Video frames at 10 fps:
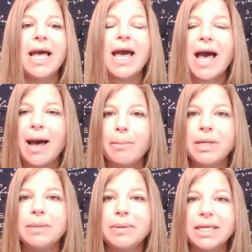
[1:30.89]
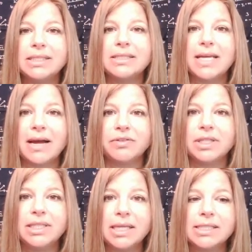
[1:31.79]
how many places after
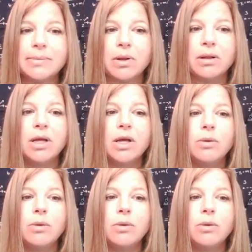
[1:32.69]
the decimal